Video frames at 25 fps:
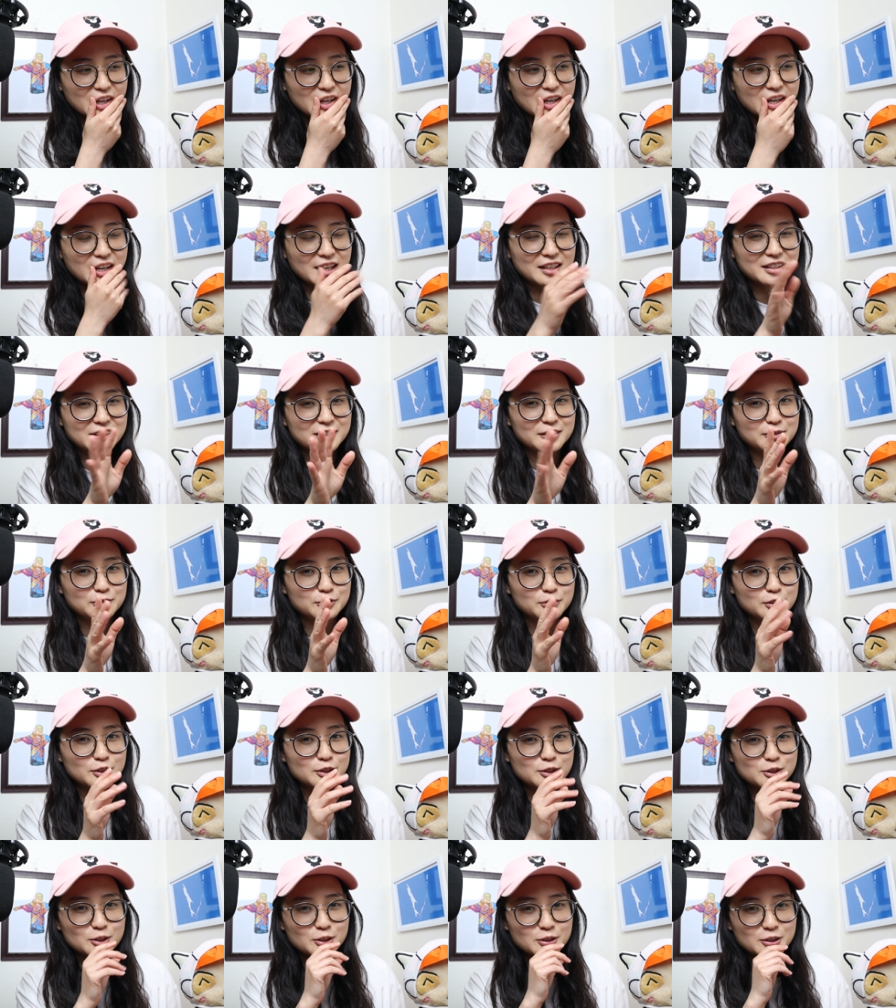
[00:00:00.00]
kind of
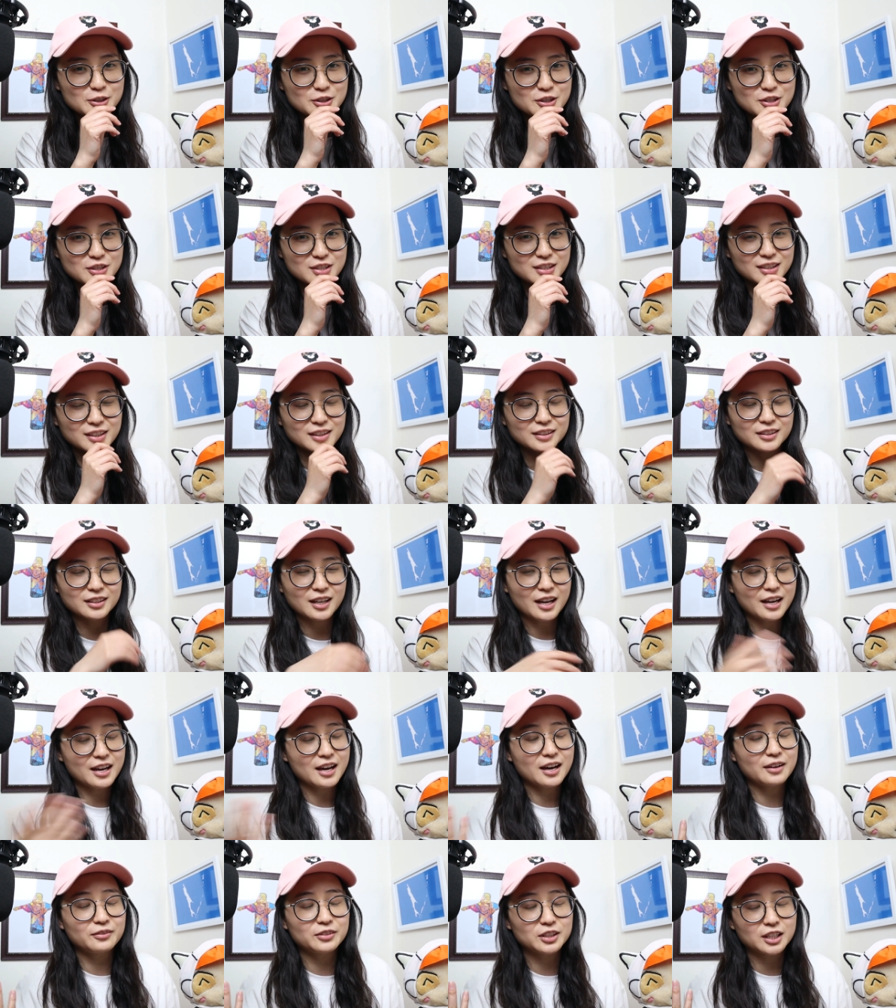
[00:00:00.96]
researched. I
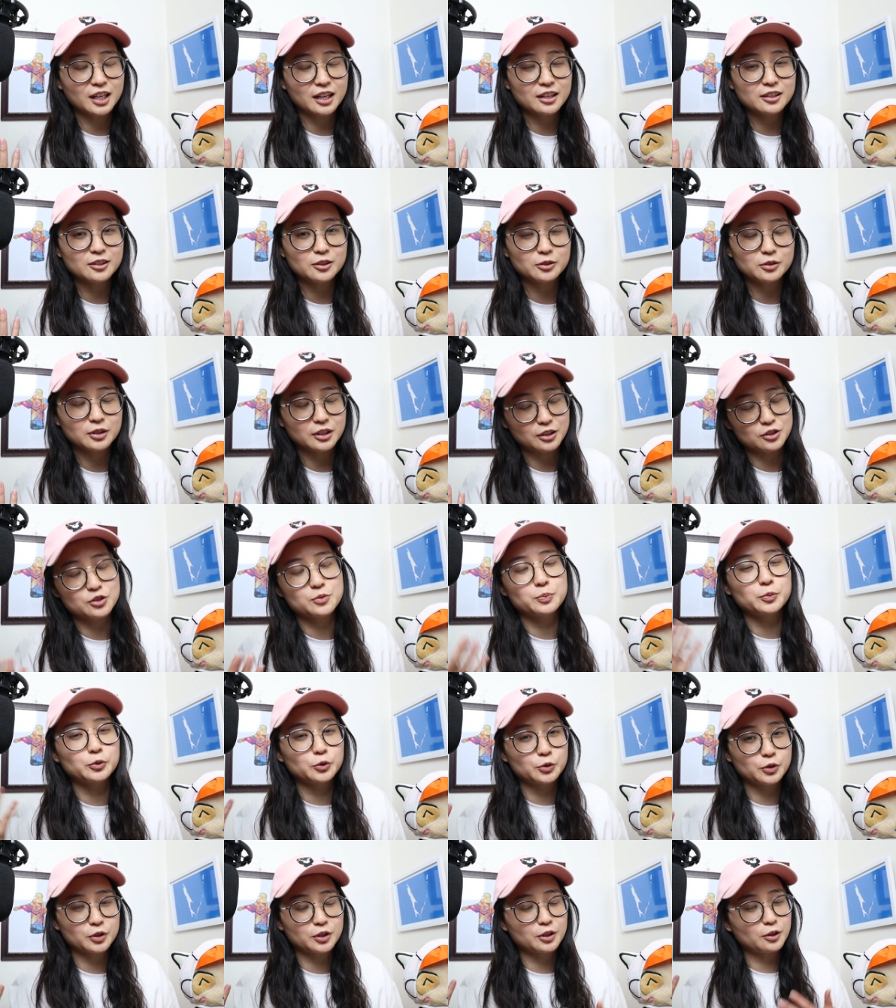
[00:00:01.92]
have an
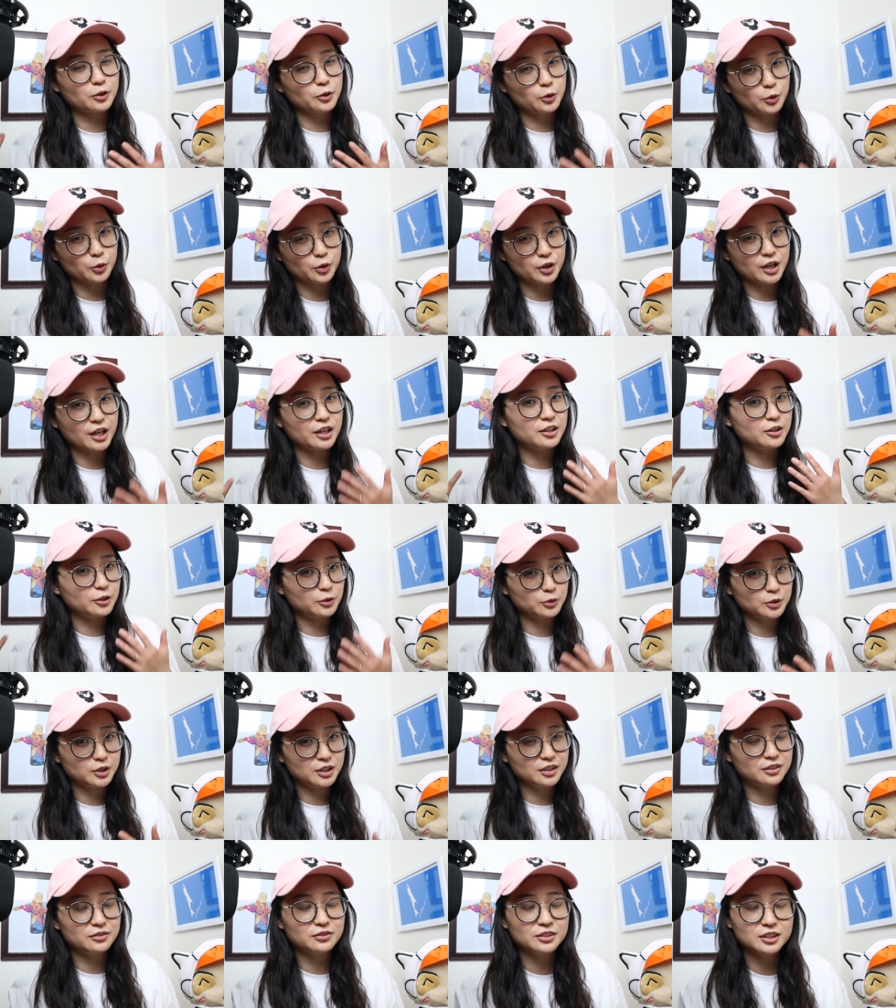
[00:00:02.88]
Explore the Lore
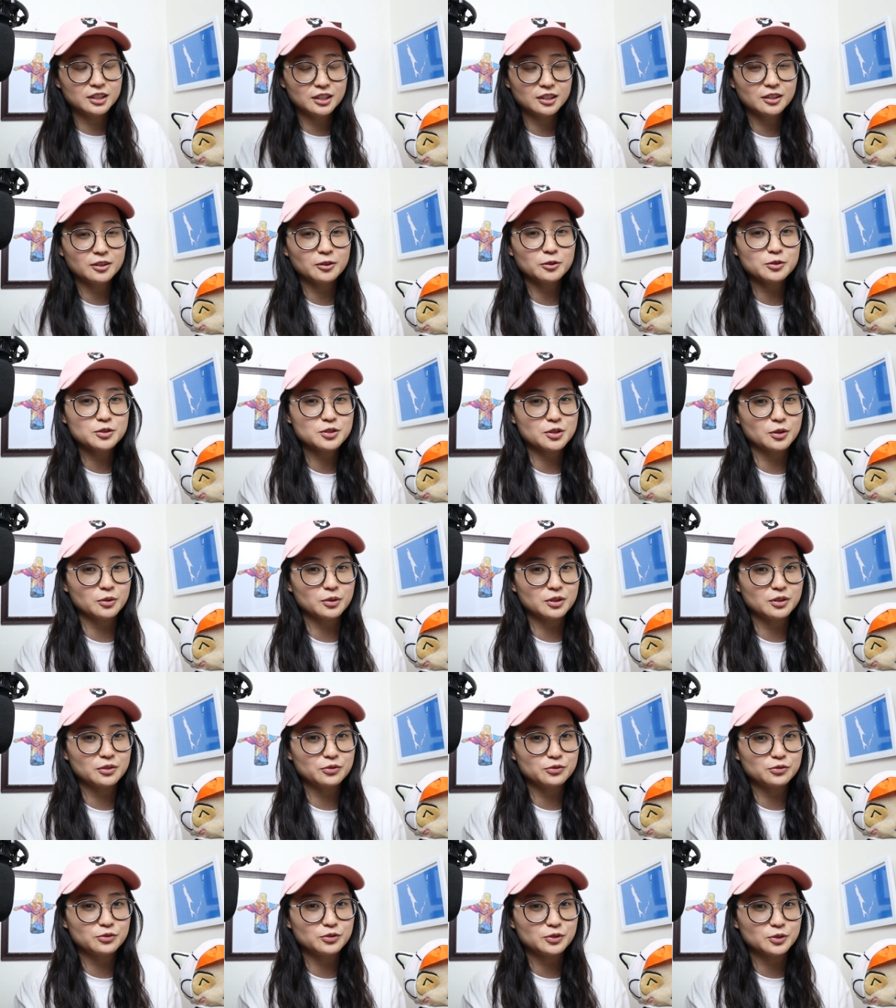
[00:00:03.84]
Ionia video, so
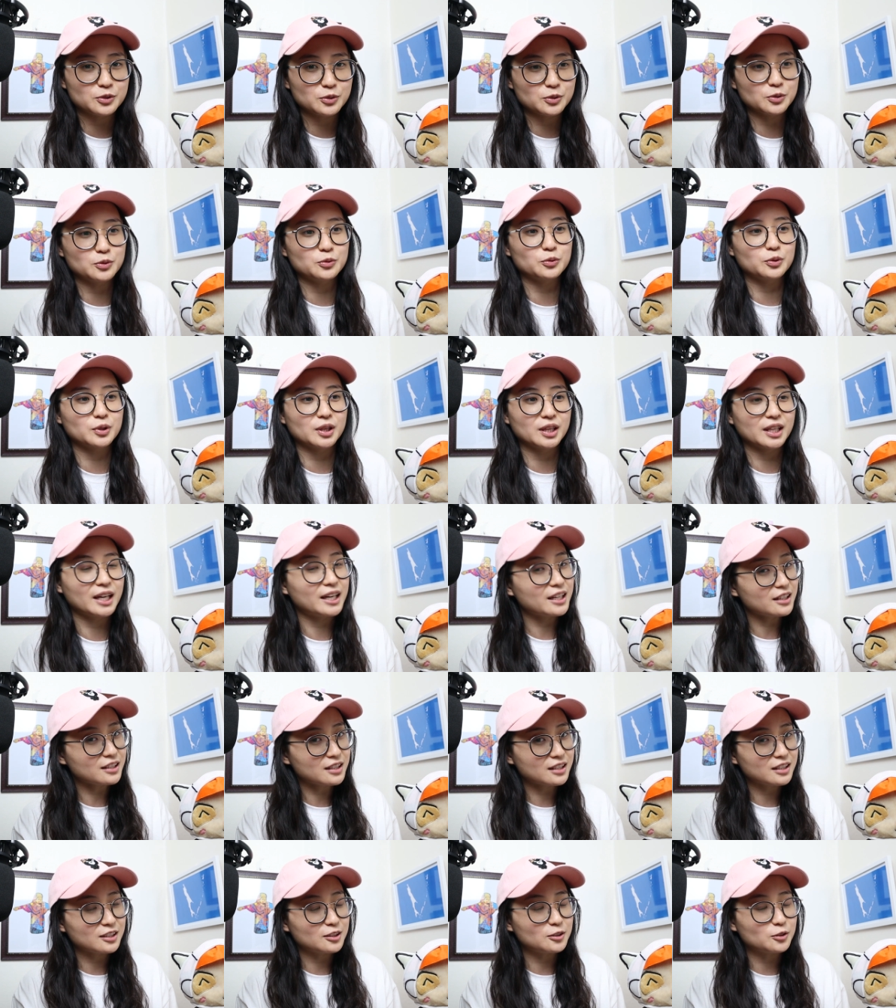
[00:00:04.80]
if you would
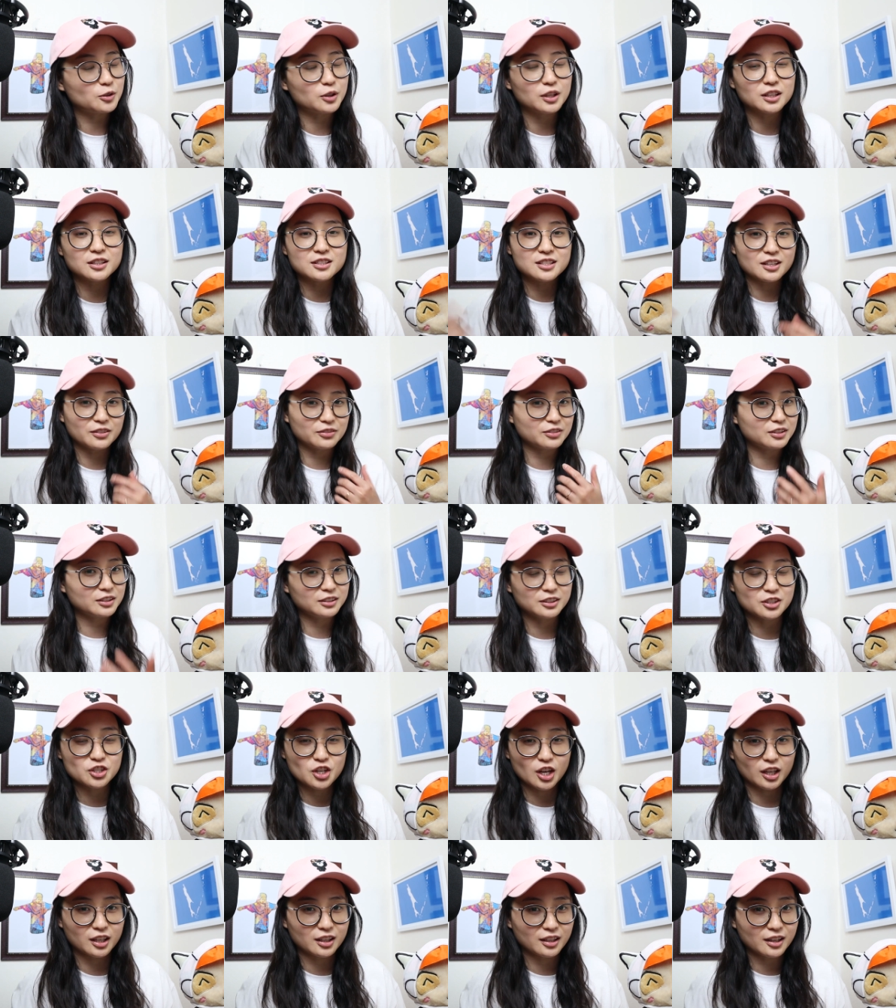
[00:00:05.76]
like, you can definitely
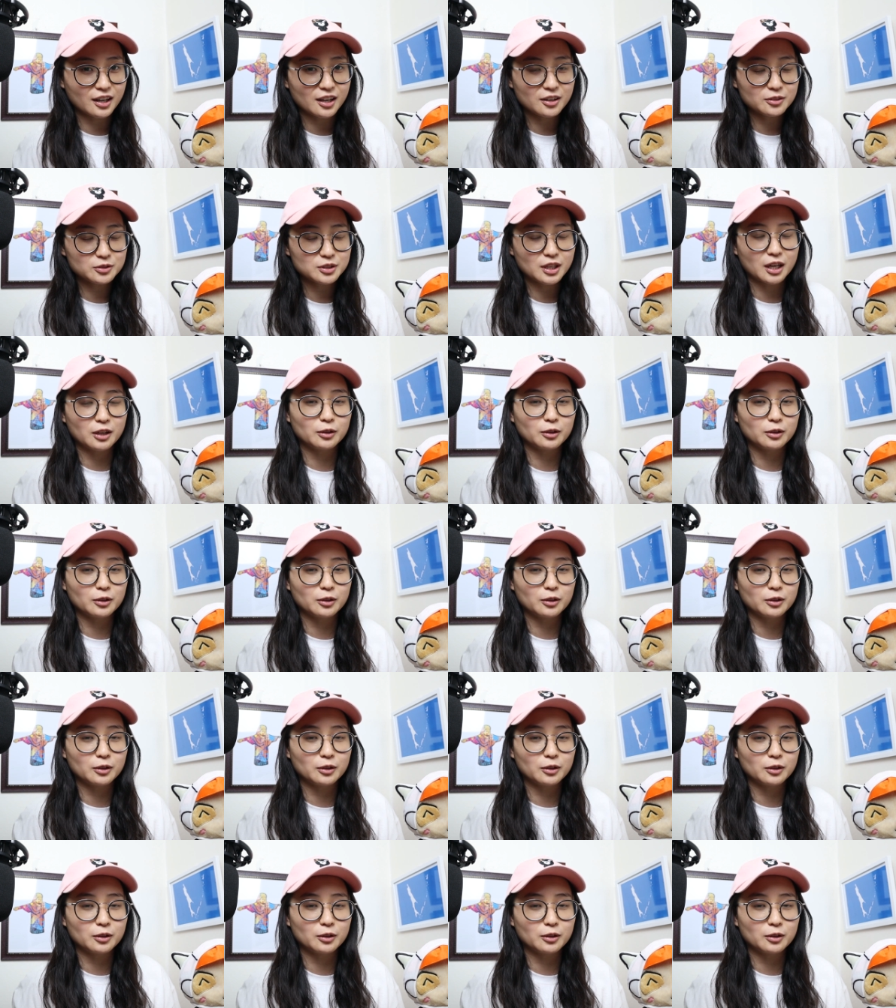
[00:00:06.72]
check it out.